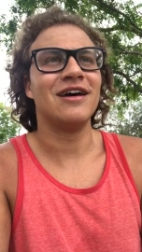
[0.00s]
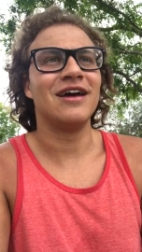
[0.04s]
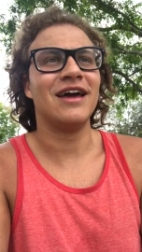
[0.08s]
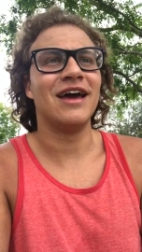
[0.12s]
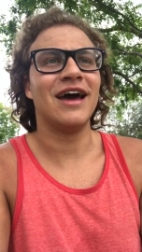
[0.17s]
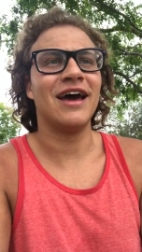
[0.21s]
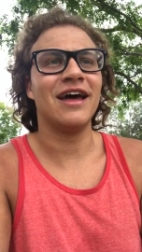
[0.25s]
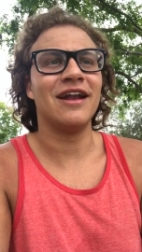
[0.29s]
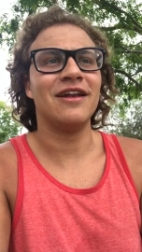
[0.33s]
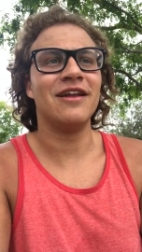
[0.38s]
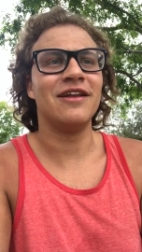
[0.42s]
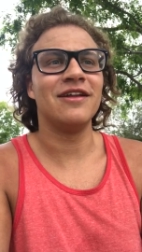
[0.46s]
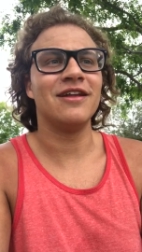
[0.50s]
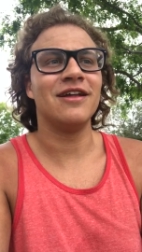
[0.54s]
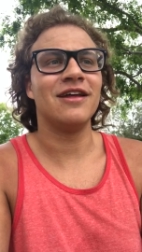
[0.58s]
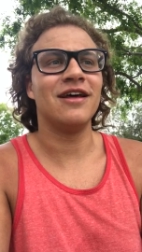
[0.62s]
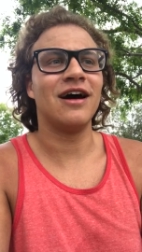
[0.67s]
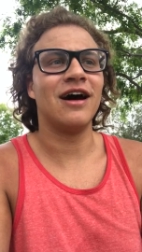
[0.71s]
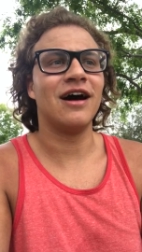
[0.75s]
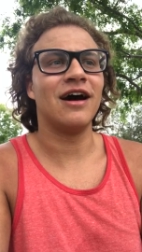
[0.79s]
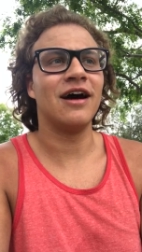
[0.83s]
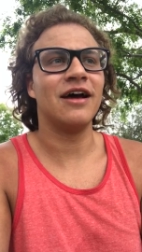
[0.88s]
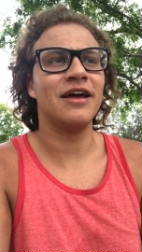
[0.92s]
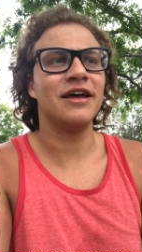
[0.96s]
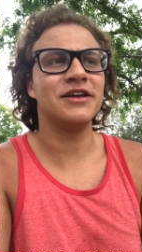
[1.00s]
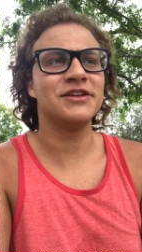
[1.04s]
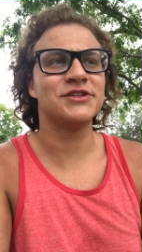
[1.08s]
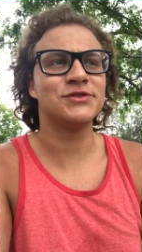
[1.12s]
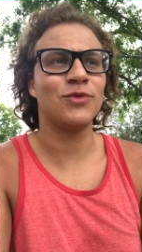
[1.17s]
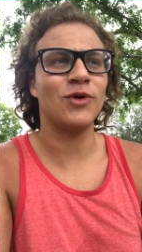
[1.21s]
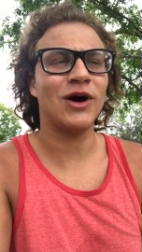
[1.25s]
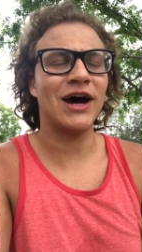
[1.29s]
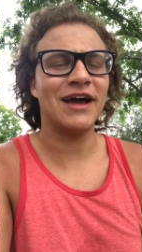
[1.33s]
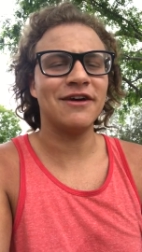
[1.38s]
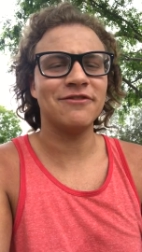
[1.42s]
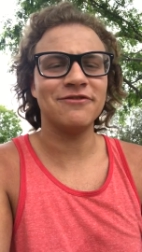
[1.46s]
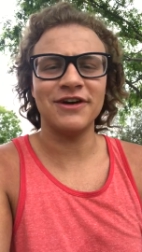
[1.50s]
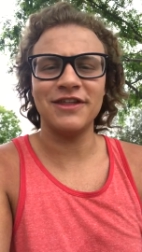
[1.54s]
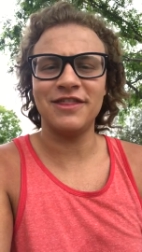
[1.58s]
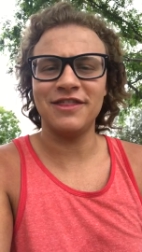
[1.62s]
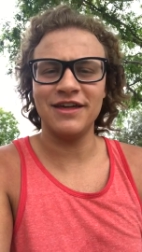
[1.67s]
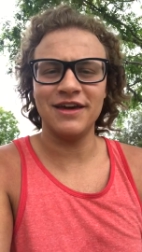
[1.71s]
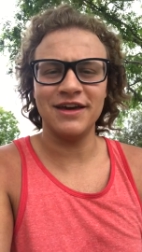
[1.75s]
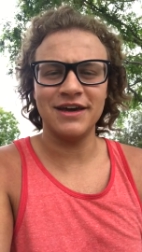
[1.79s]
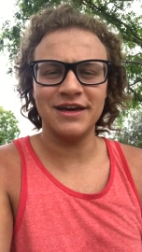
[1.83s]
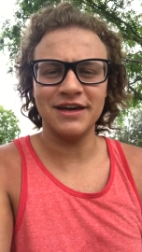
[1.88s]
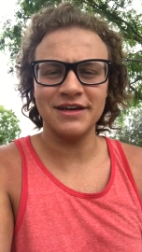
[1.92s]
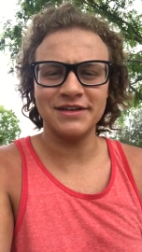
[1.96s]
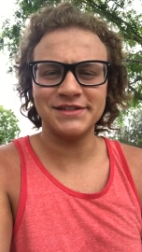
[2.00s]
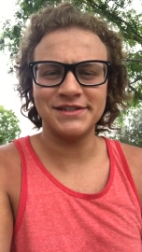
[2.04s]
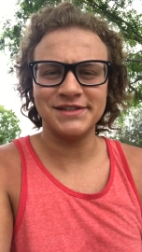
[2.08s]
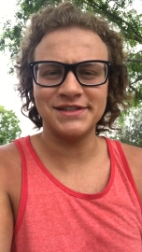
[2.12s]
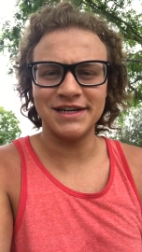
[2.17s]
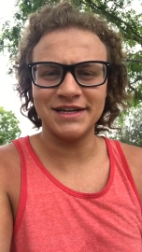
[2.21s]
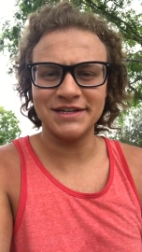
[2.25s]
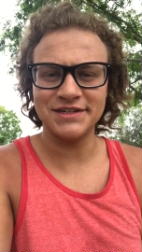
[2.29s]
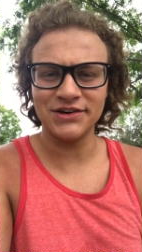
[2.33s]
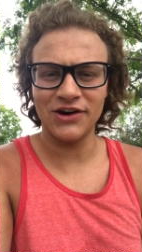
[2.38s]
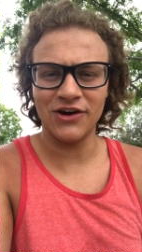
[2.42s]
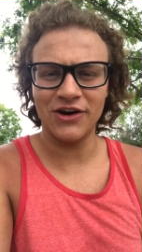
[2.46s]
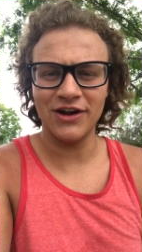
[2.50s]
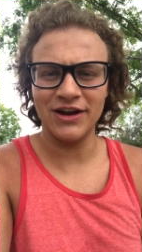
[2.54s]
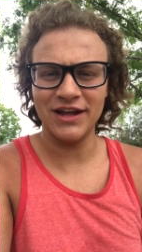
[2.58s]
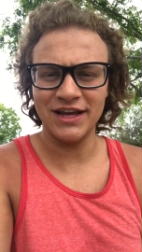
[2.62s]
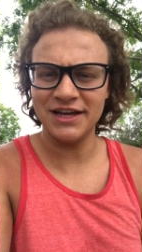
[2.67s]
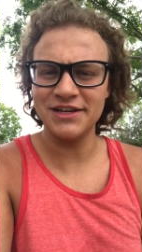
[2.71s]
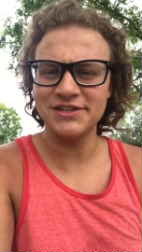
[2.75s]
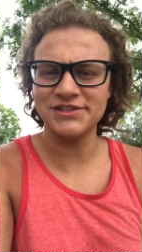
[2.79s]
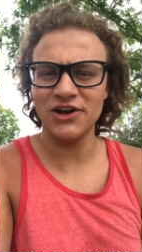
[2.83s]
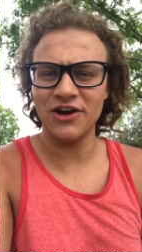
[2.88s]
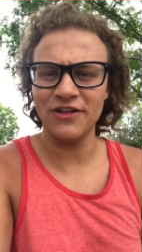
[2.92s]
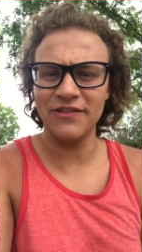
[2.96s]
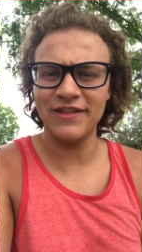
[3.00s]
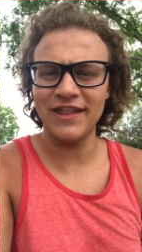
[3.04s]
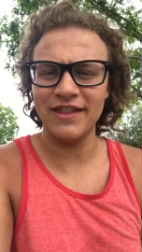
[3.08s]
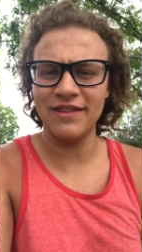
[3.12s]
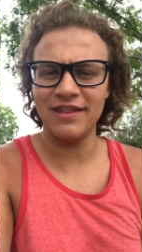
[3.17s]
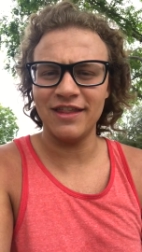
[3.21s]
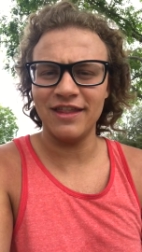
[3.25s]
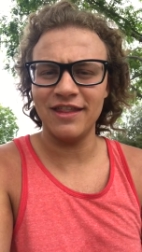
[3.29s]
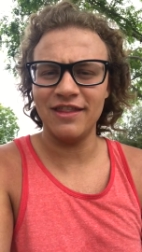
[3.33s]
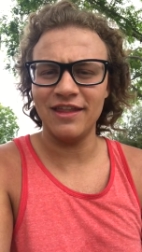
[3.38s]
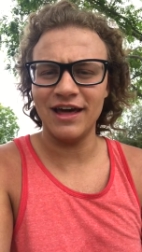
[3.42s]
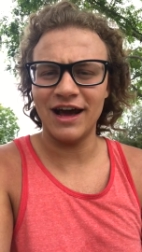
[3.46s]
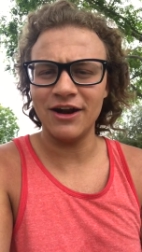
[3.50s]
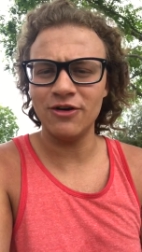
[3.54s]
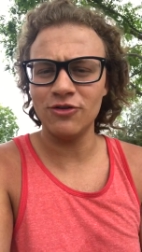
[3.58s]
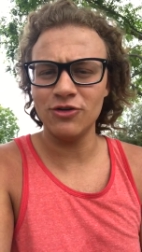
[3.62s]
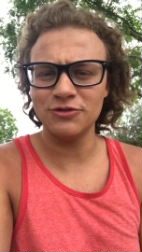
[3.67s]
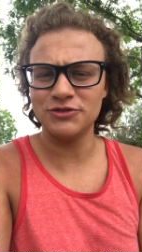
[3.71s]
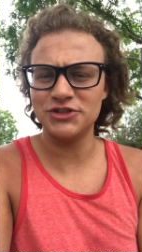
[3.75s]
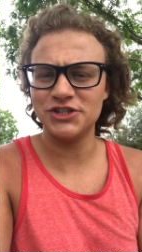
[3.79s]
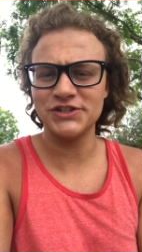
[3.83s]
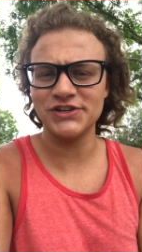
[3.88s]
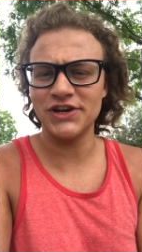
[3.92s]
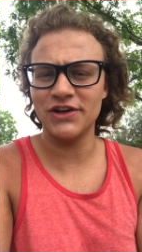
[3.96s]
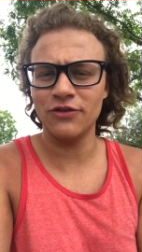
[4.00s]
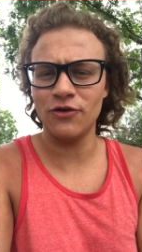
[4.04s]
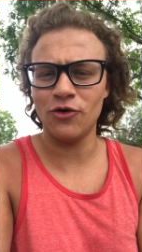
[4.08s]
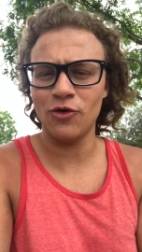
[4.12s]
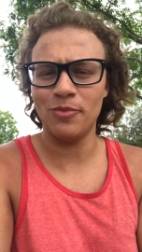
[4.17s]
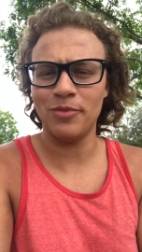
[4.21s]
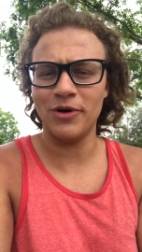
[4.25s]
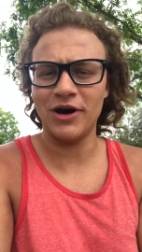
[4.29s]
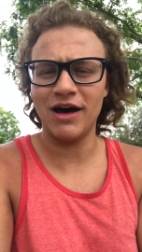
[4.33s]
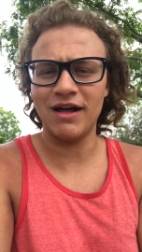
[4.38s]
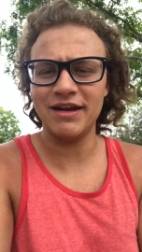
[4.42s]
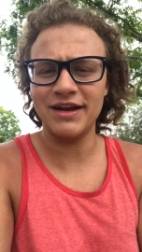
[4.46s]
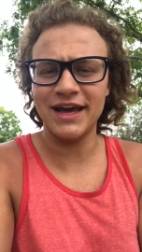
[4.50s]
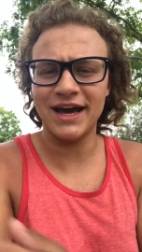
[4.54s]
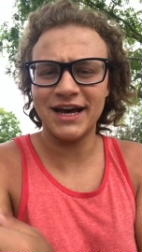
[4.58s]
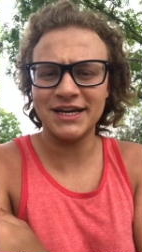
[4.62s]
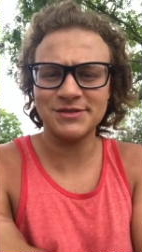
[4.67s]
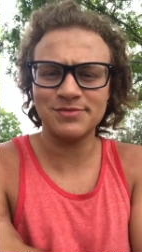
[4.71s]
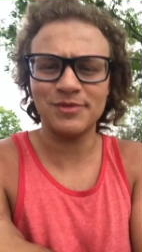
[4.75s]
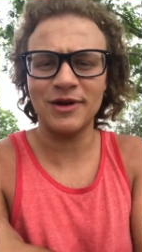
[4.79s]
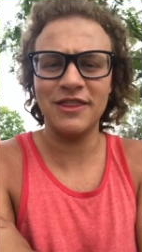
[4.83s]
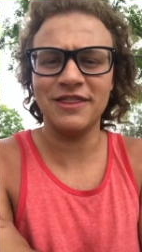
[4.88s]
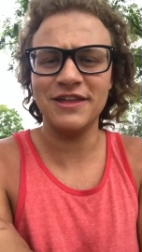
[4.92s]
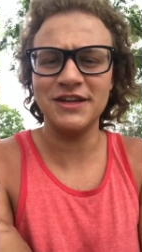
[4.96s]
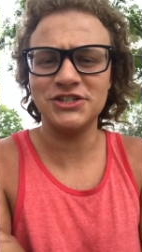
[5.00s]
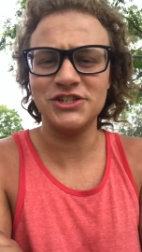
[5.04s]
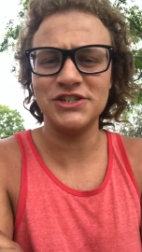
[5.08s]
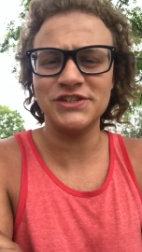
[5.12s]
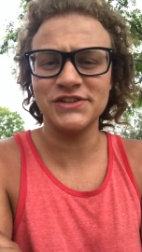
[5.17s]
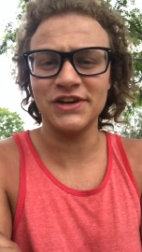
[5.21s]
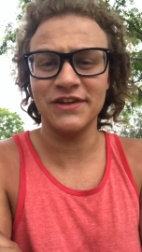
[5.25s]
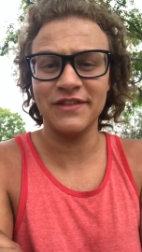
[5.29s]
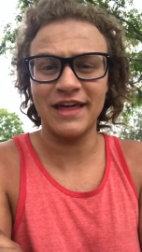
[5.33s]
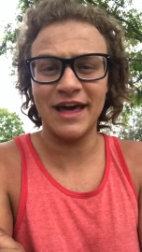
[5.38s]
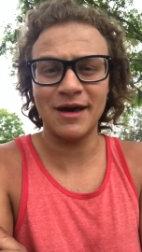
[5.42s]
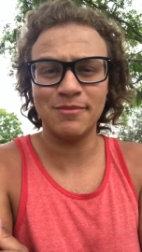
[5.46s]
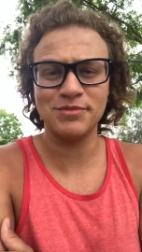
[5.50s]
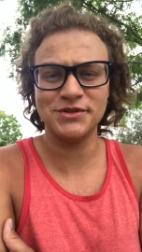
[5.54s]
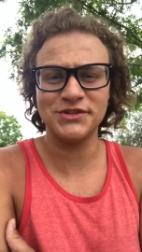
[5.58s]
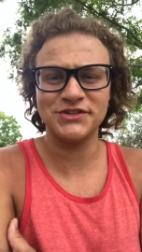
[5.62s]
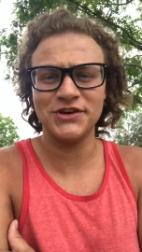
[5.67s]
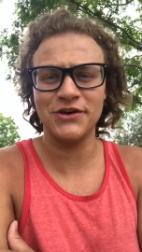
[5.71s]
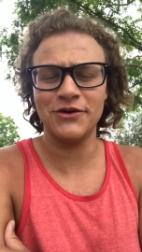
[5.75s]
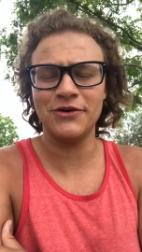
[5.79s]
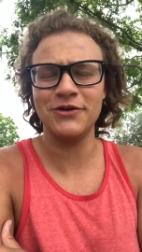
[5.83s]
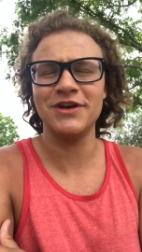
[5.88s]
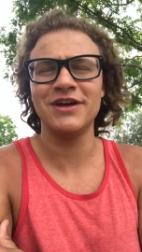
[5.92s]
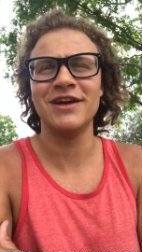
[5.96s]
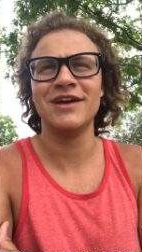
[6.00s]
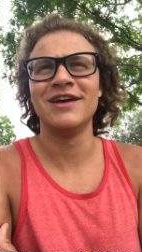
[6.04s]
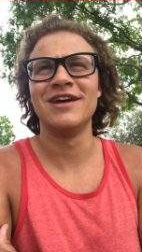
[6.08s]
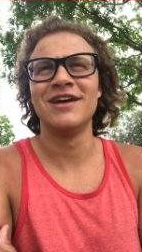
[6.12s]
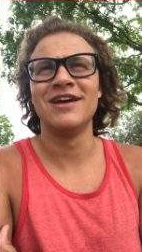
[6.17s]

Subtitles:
And his wife, I think, is on the, I don't know if she's on the whole podcast, but I think she's on the episode.